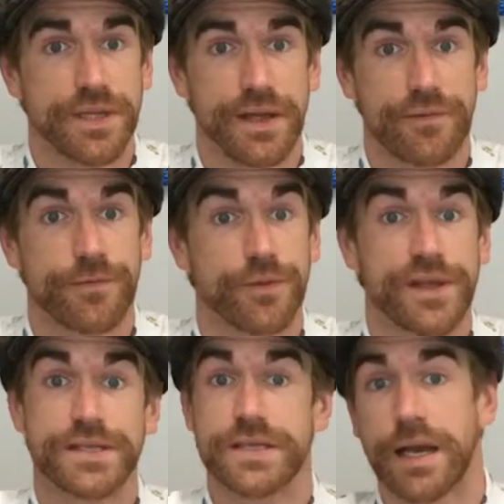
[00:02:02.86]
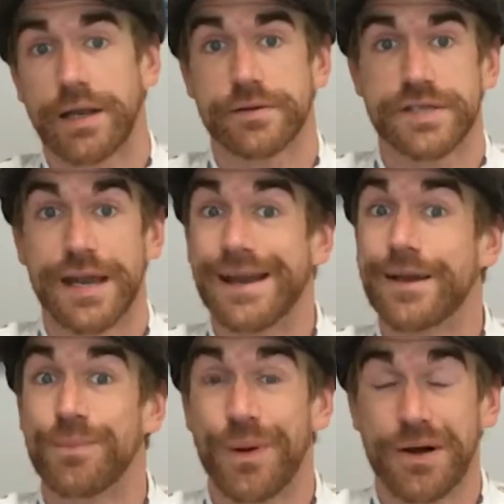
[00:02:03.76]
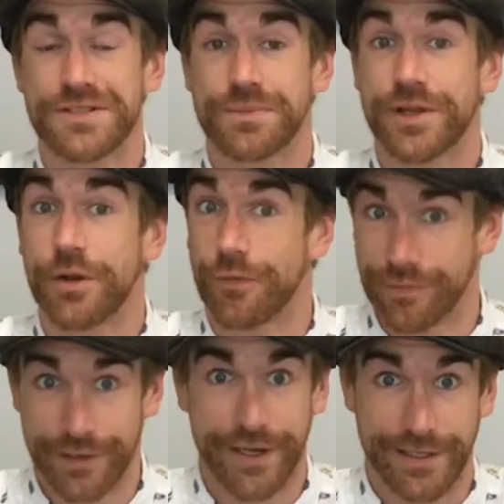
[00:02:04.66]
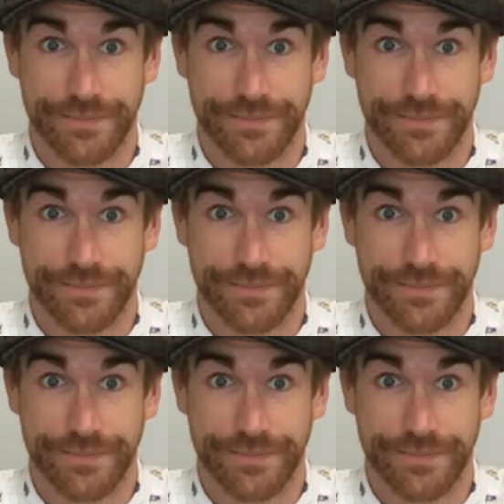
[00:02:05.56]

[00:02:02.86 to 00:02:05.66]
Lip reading: left for the entire day and possibly overnight.